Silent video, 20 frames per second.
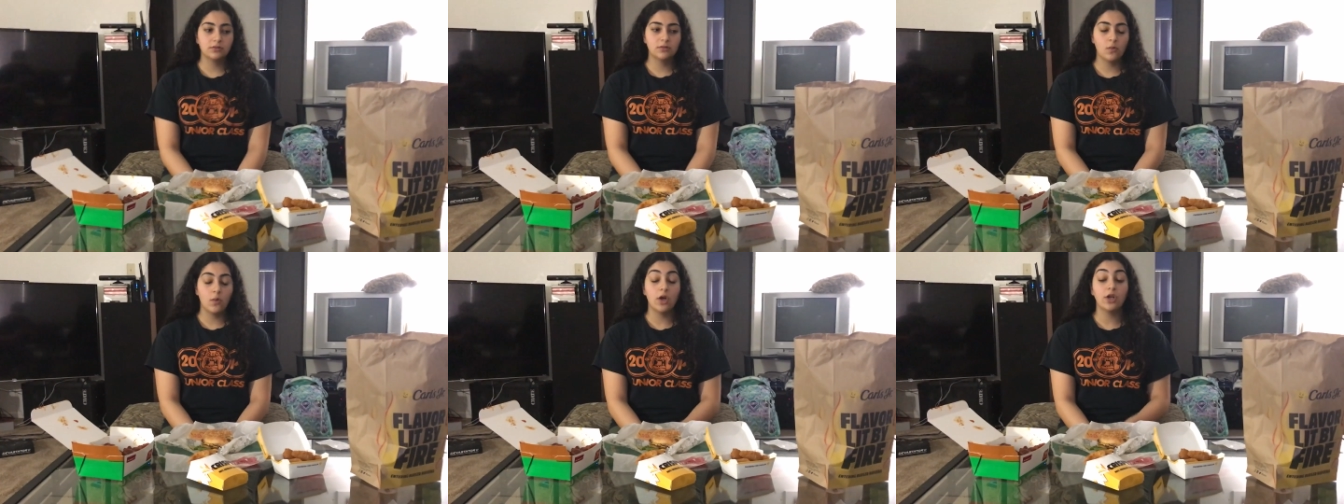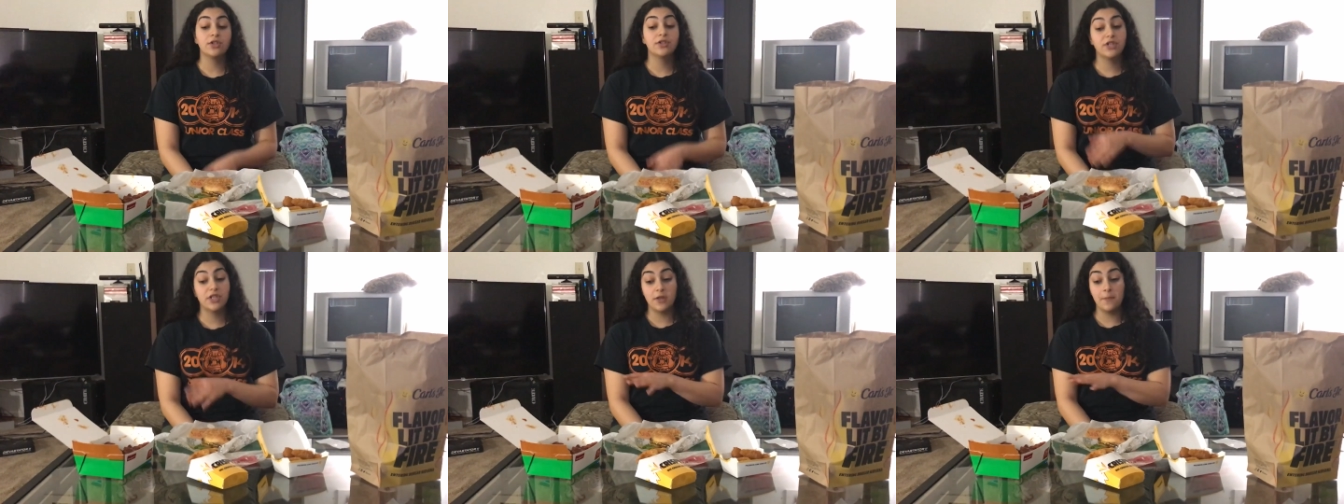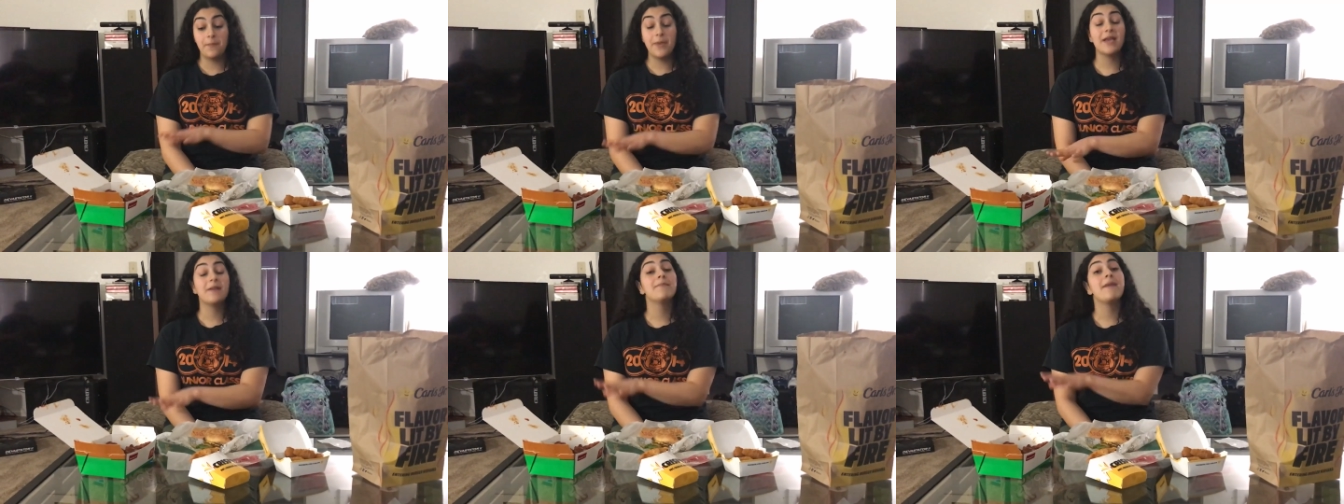well, to the
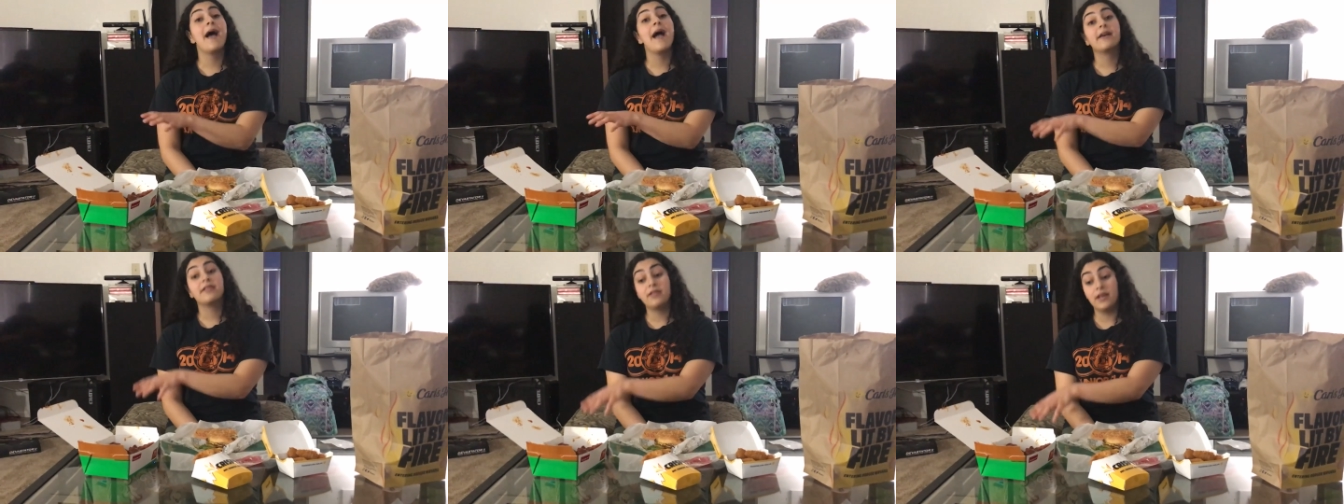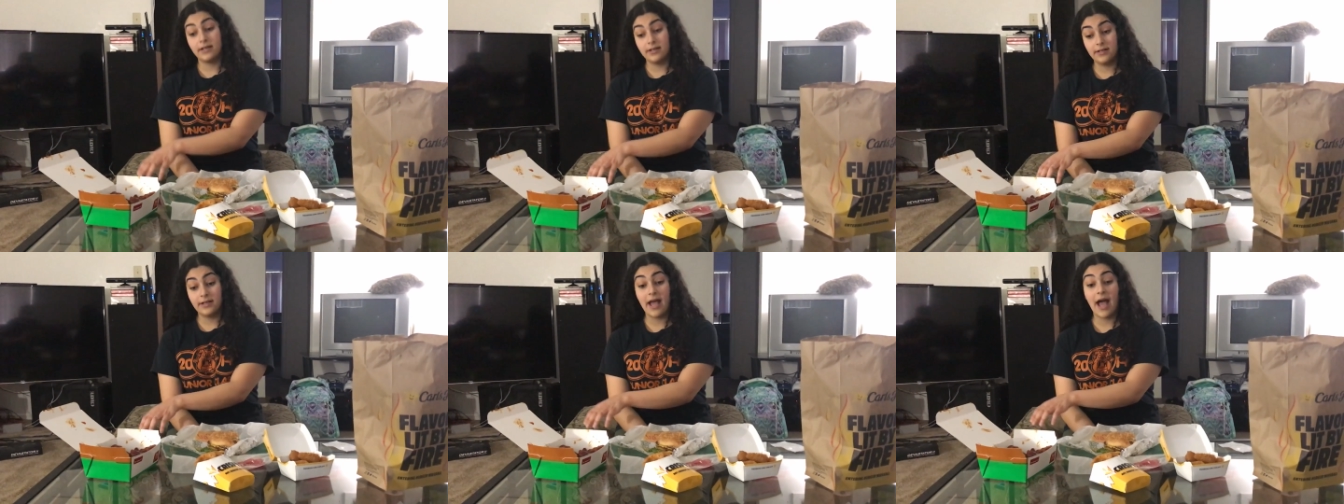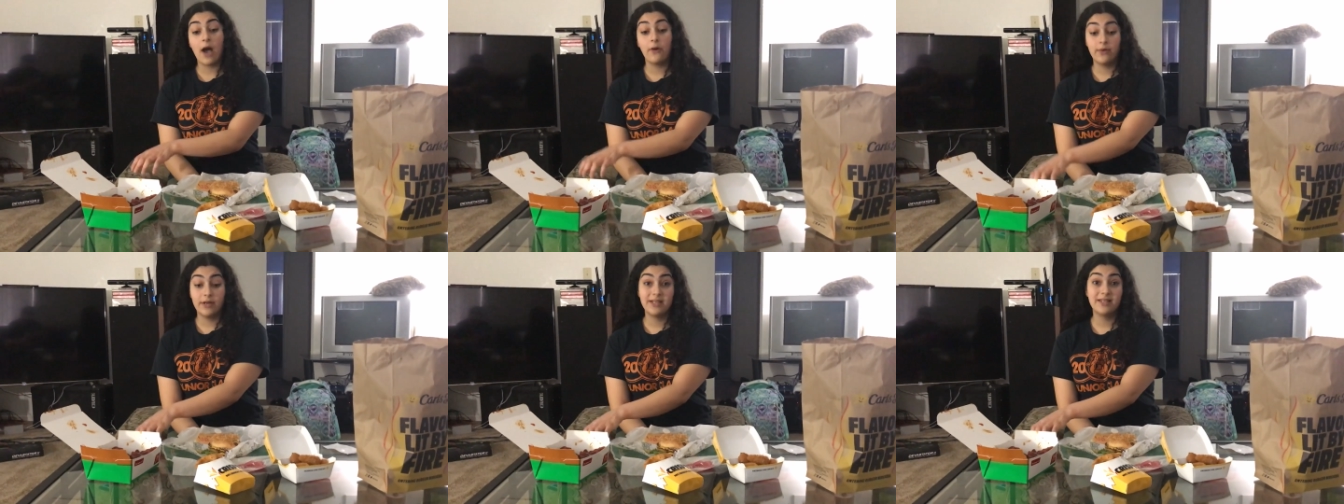Big Mac that it
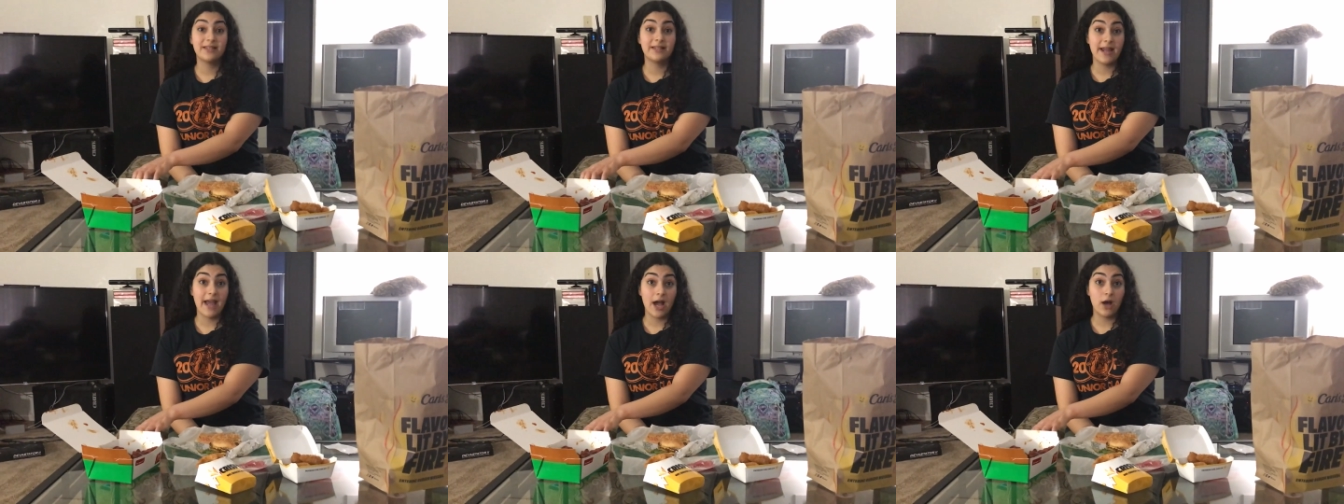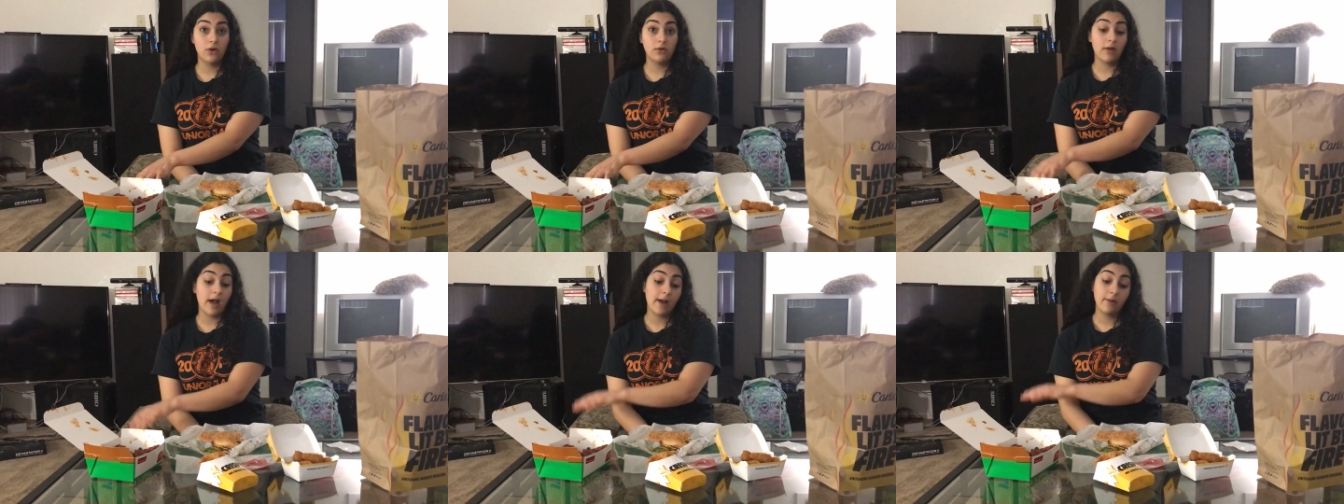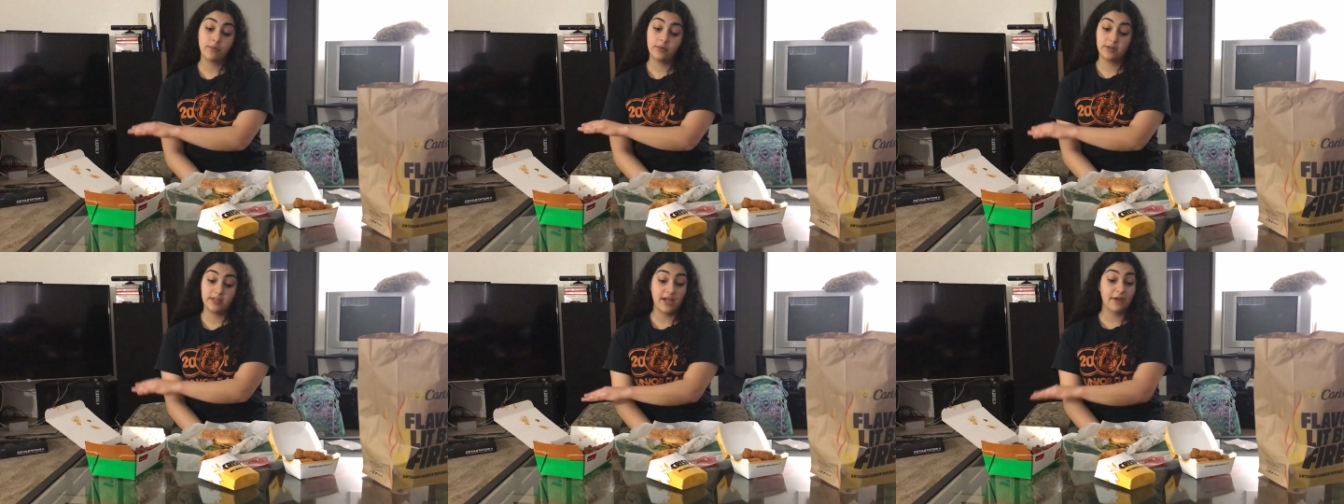how it is now, I
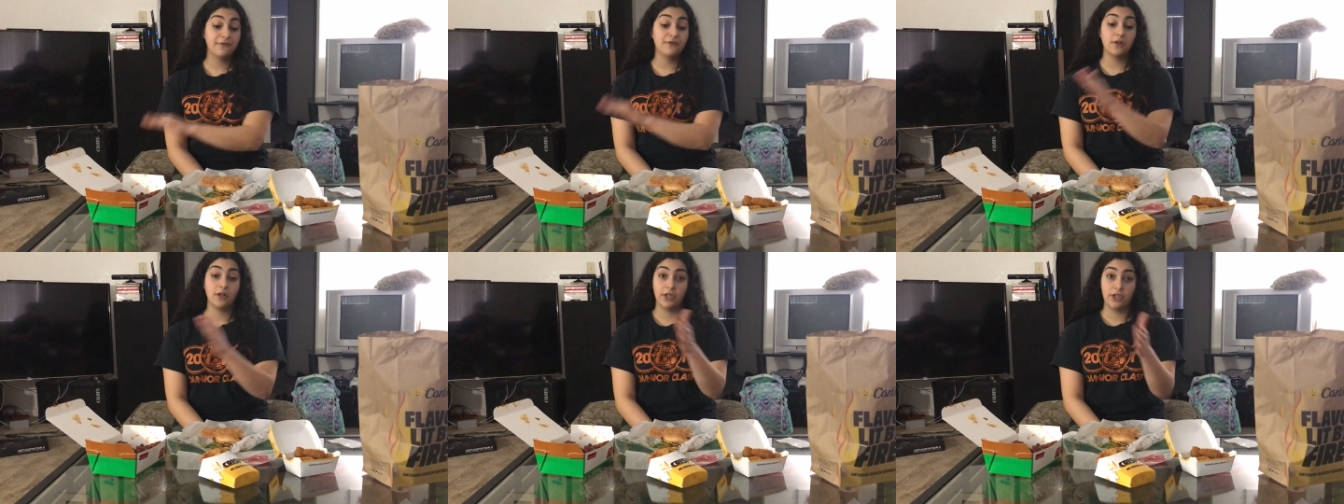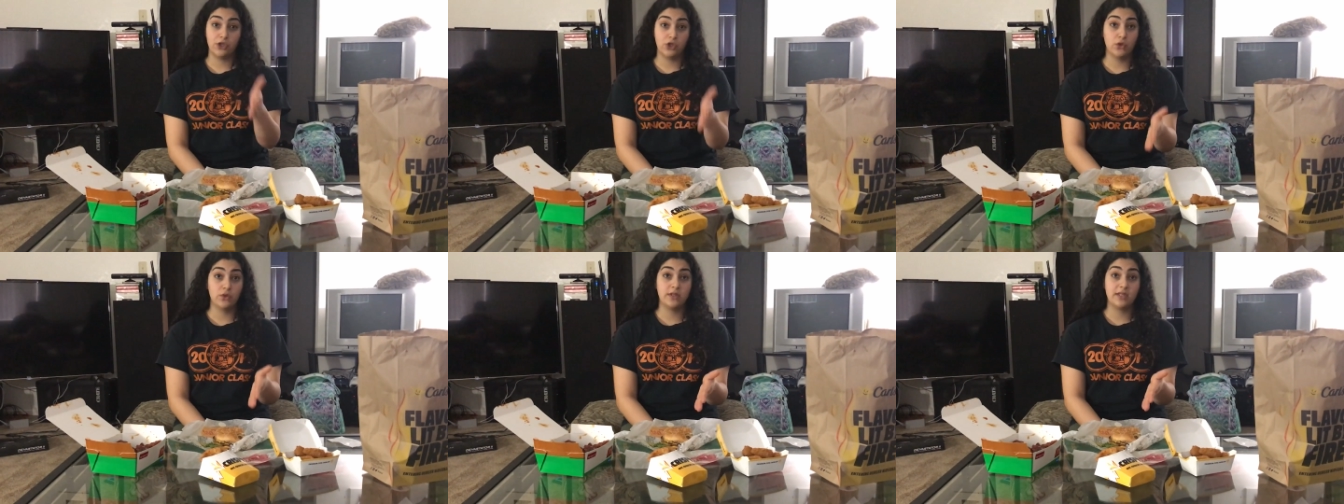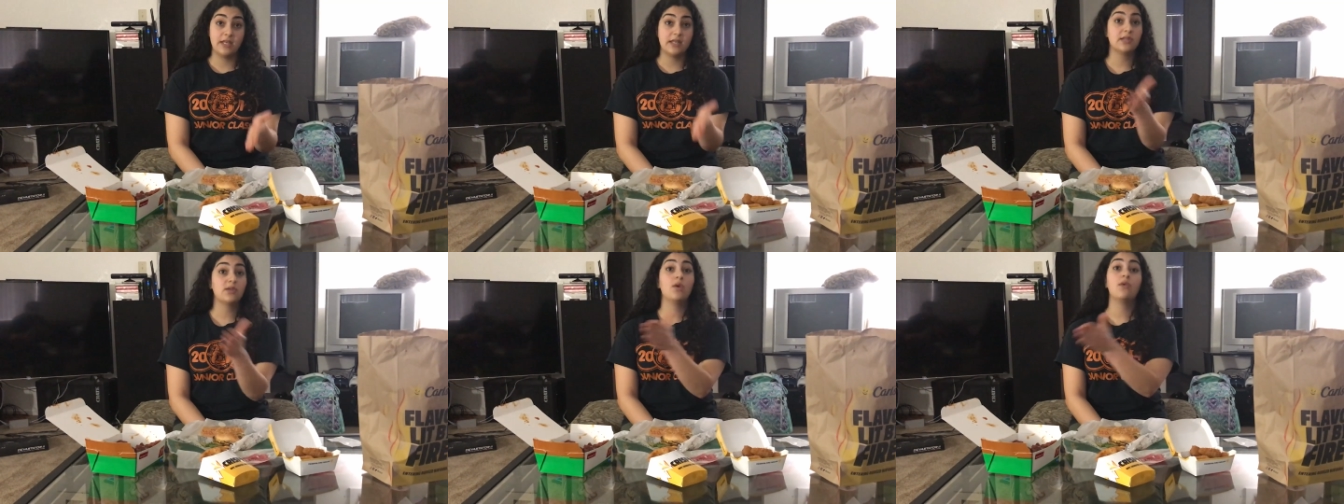would definitely choose
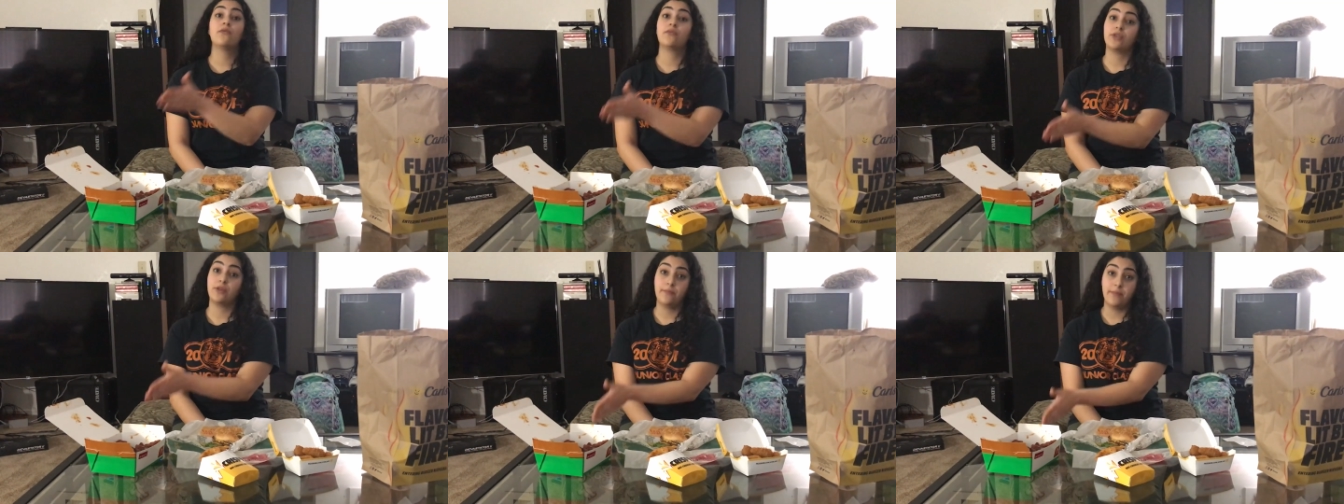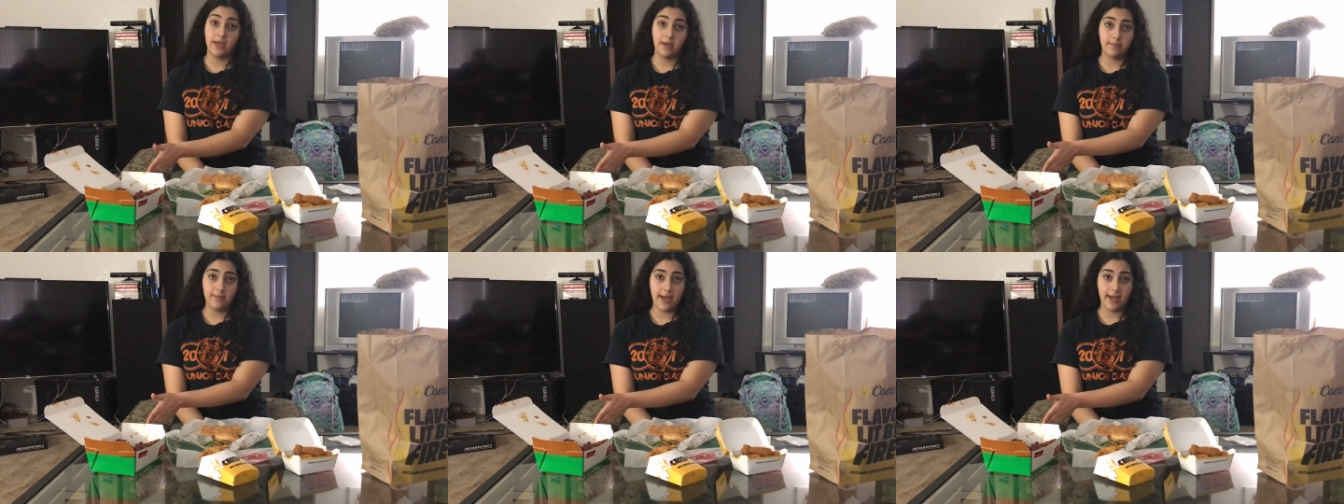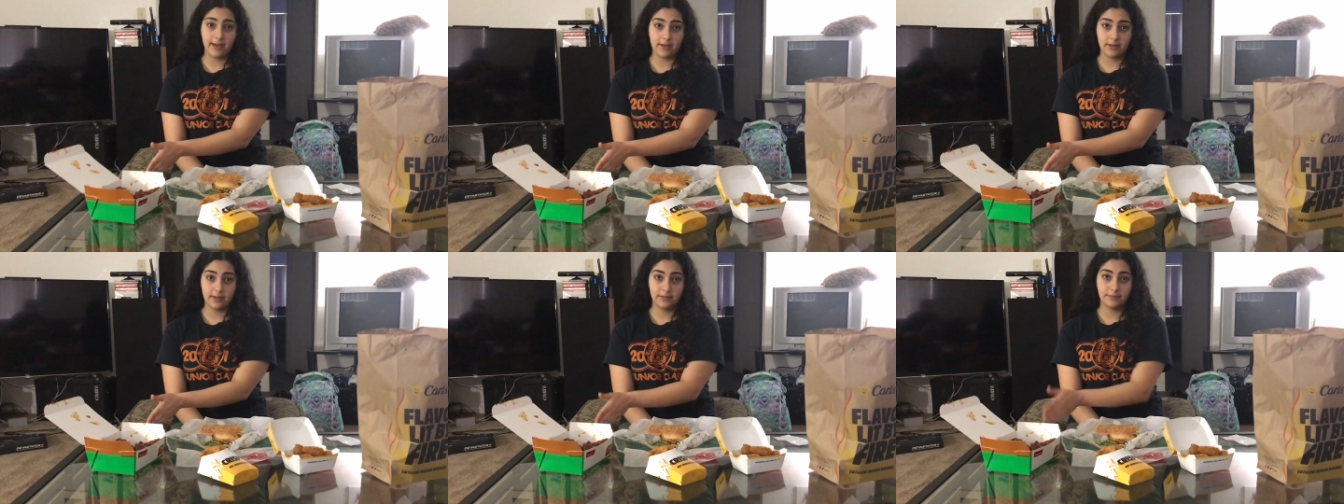this over the Big
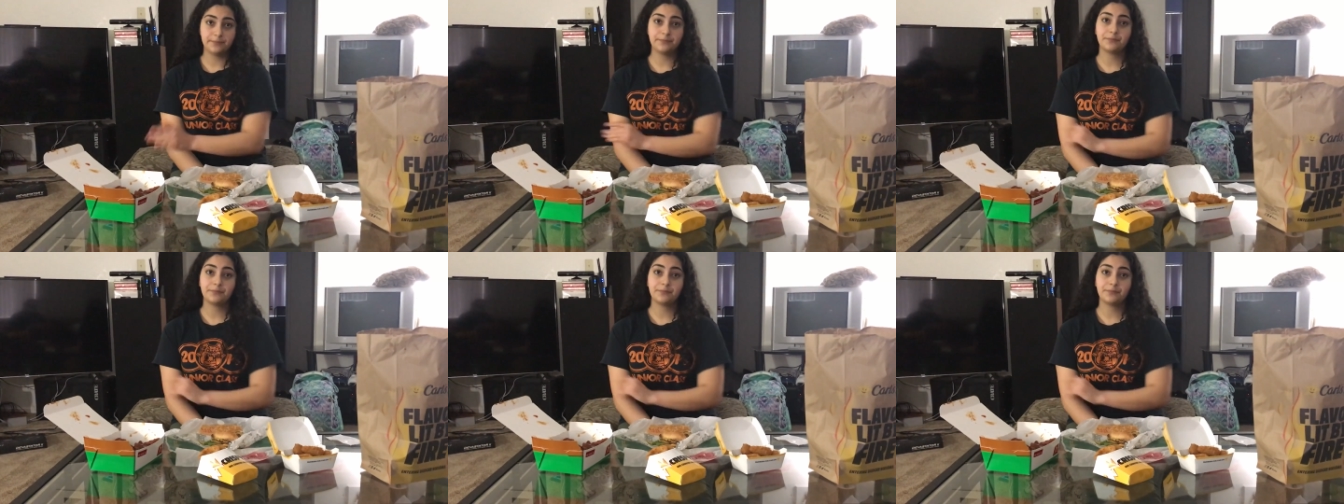Mac.